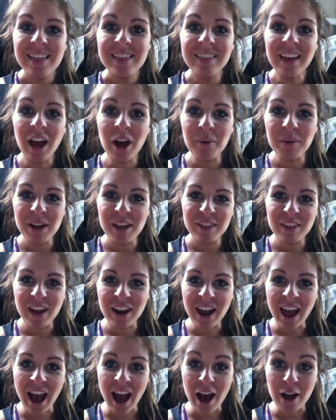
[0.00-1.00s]
That way
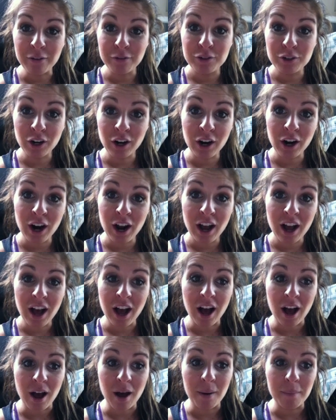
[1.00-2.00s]
then after
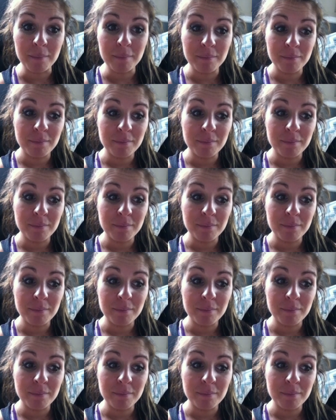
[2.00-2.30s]
I